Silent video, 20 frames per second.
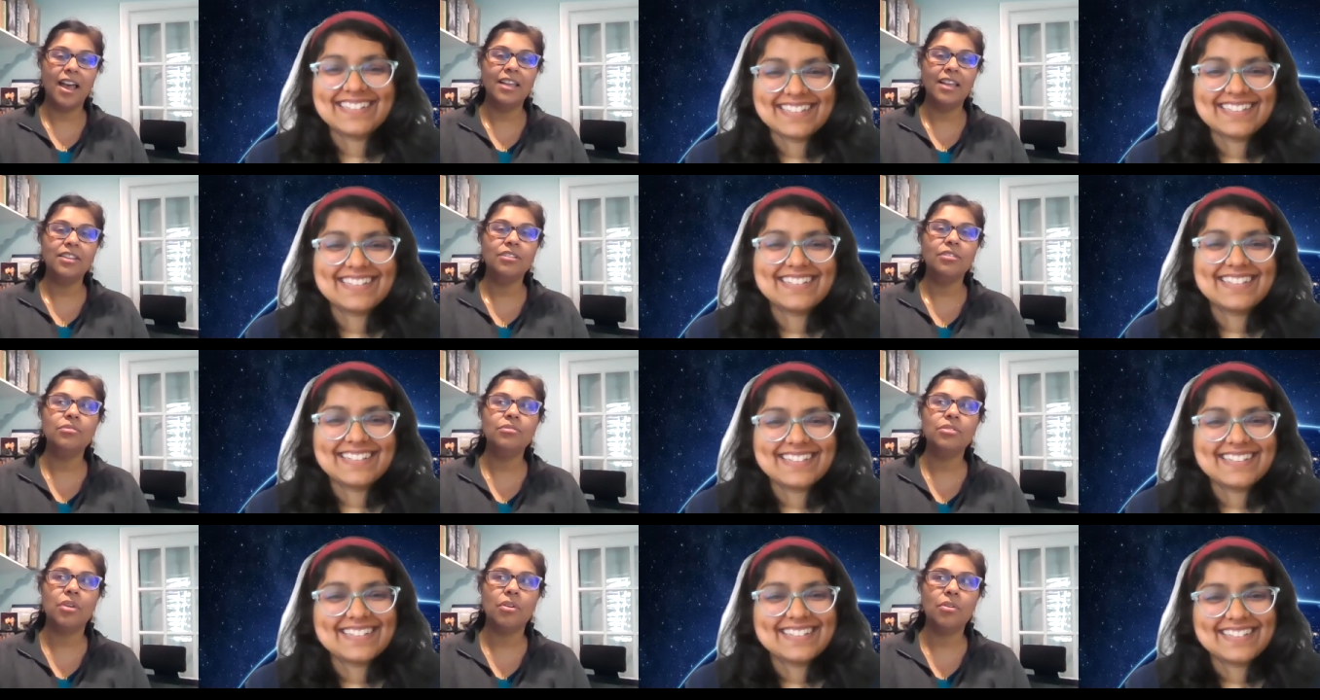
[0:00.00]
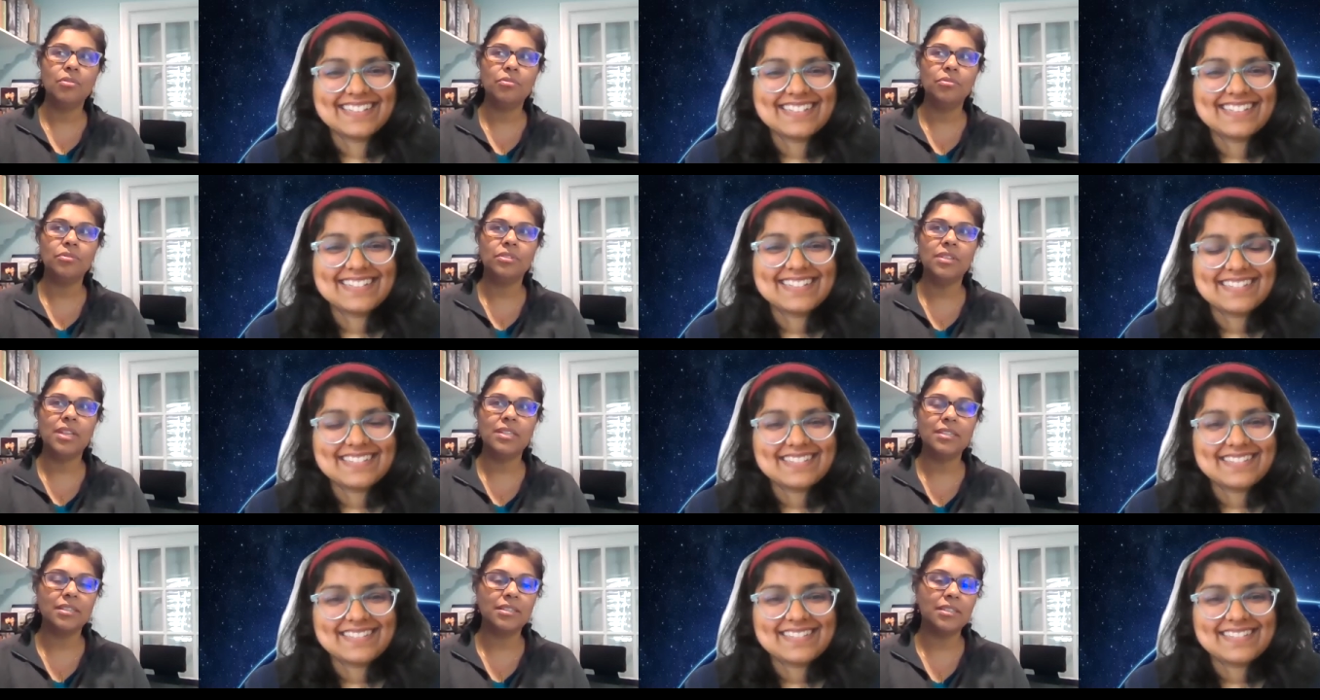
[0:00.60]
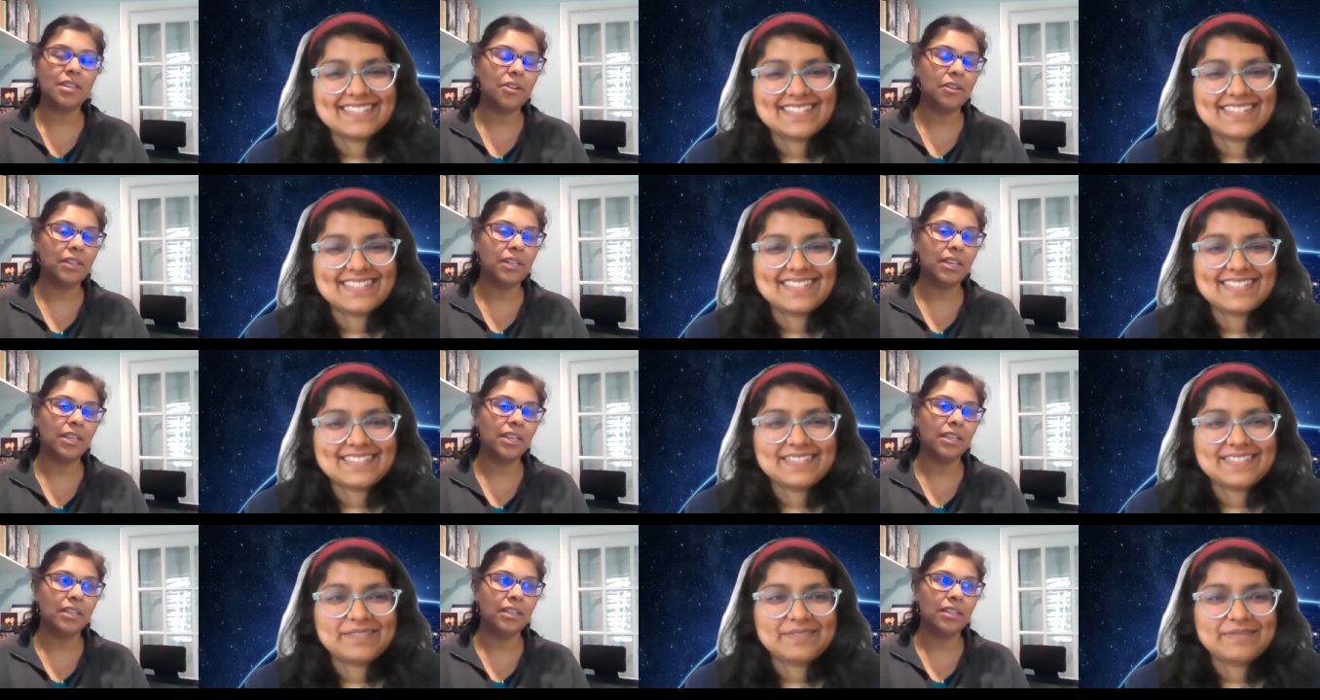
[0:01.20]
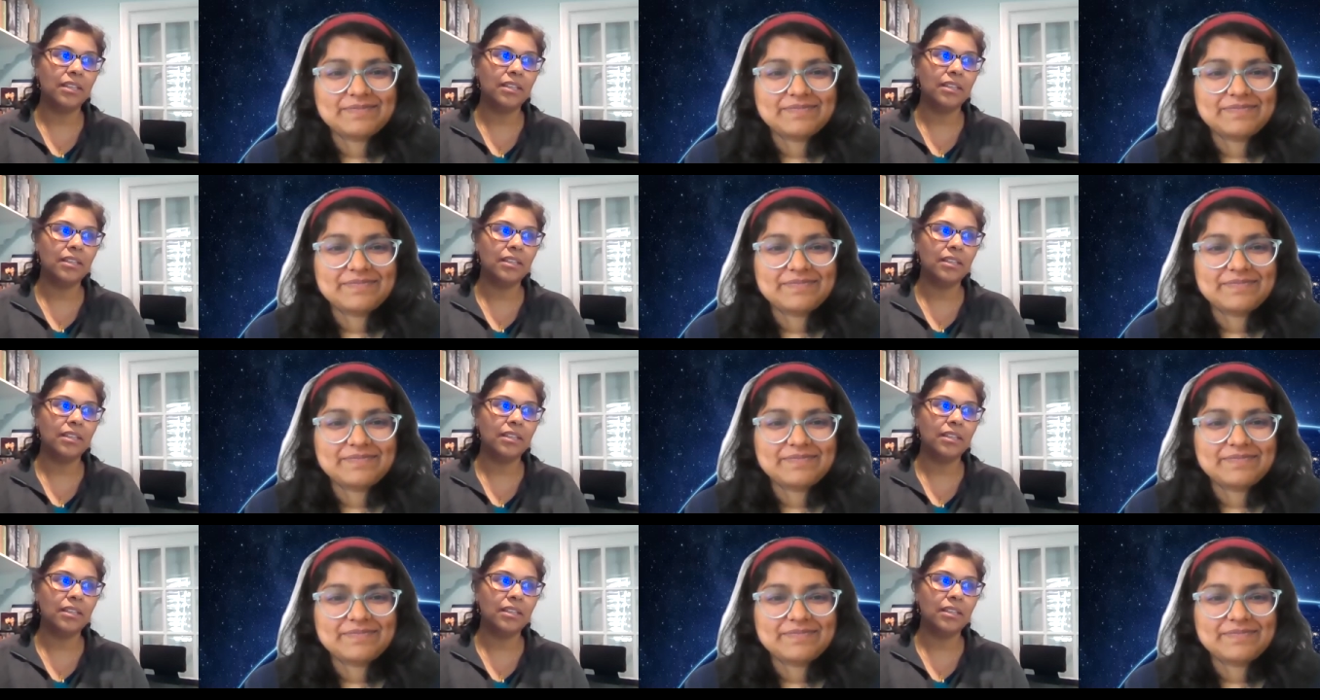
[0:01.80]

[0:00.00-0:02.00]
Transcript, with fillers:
Speaker 1: and you don't necessarily